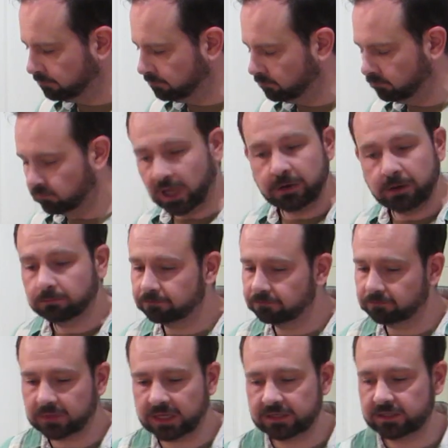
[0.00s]
No,
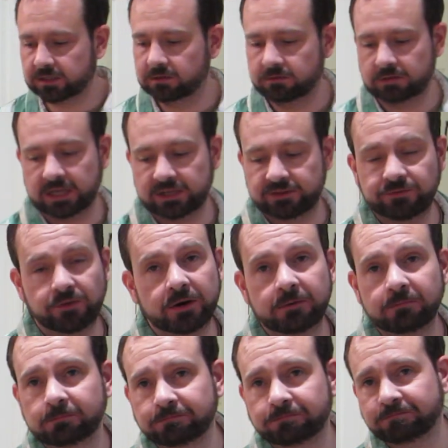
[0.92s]
that's fine.
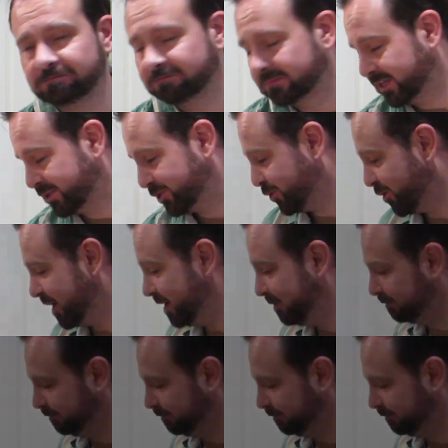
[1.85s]
That's great.